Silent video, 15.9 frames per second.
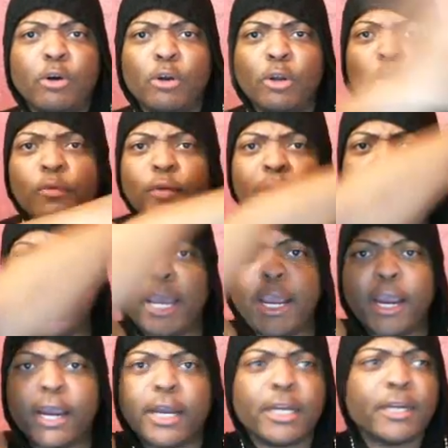all over the
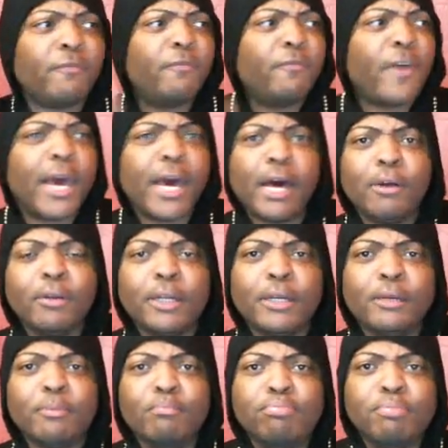air and fell
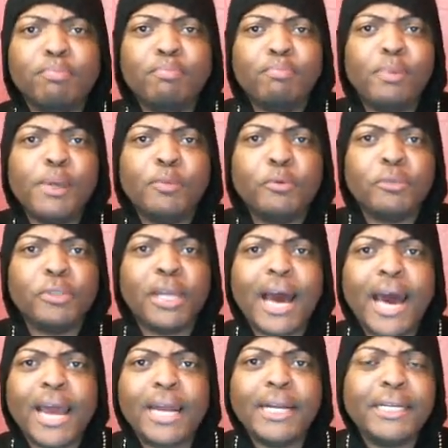and people
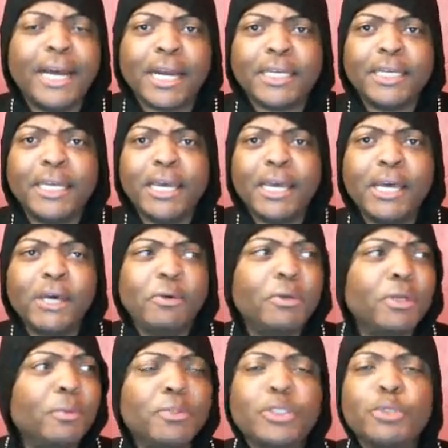died and got
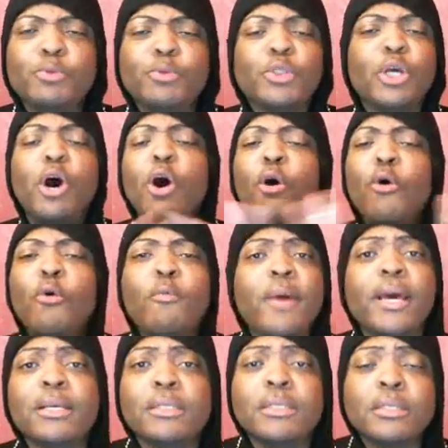killed. It was a whole
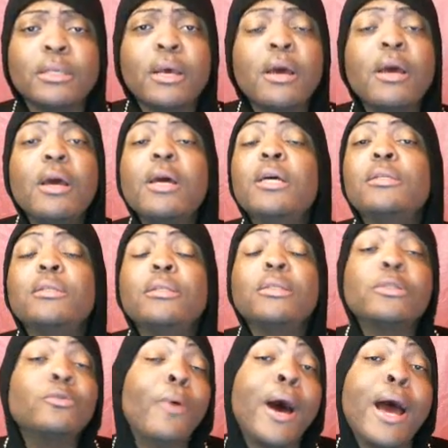mess. This
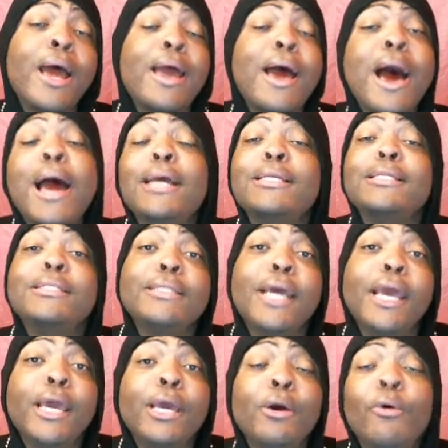is why I
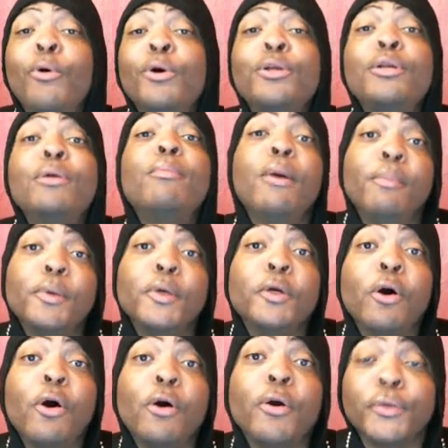stay on the bumper
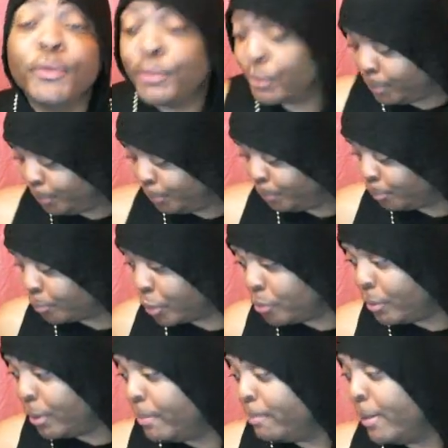cars.
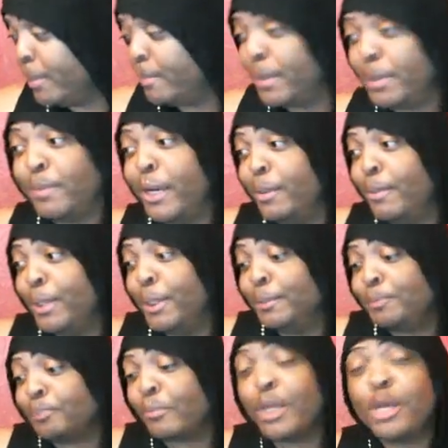You can bump me, baby.
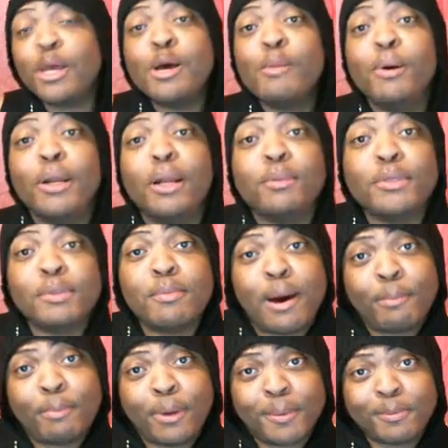Pull up to
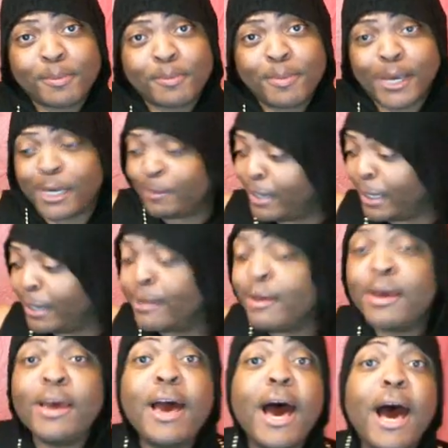my bumper, baby.
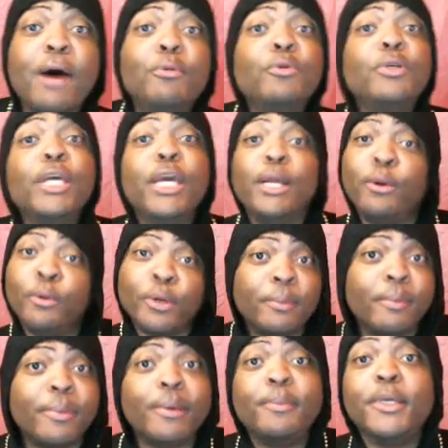I will get on
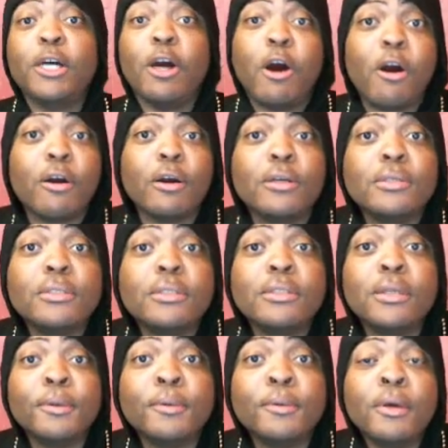the bumper cars,